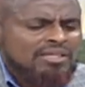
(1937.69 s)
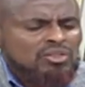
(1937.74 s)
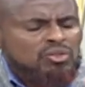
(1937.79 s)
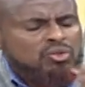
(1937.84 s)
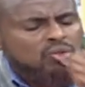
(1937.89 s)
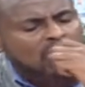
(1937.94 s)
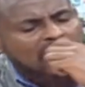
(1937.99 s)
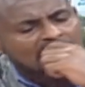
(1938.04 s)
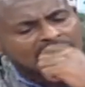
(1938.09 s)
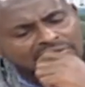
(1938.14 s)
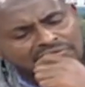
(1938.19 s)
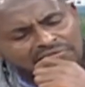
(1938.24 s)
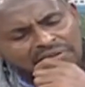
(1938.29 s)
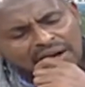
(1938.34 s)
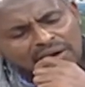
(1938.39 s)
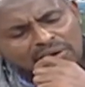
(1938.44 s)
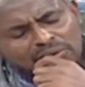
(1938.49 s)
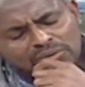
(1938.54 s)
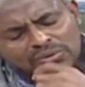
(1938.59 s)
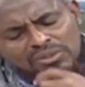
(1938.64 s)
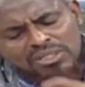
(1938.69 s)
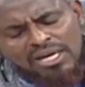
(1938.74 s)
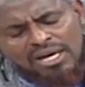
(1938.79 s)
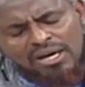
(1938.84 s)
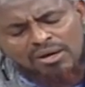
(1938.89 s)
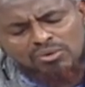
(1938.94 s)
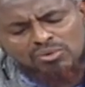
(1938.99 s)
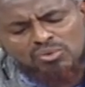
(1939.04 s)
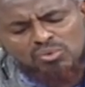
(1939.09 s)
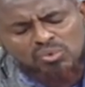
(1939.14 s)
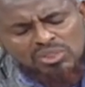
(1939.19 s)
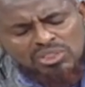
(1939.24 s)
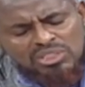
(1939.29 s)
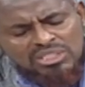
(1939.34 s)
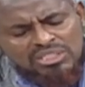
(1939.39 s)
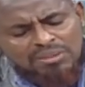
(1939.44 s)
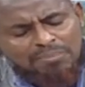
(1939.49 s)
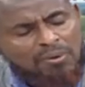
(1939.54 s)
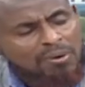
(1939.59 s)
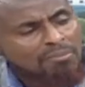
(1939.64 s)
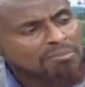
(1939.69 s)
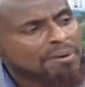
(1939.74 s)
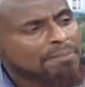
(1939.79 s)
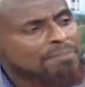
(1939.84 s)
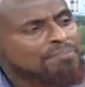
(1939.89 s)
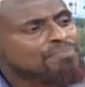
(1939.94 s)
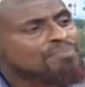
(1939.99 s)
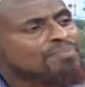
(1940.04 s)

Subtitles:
So I found out what is the problem.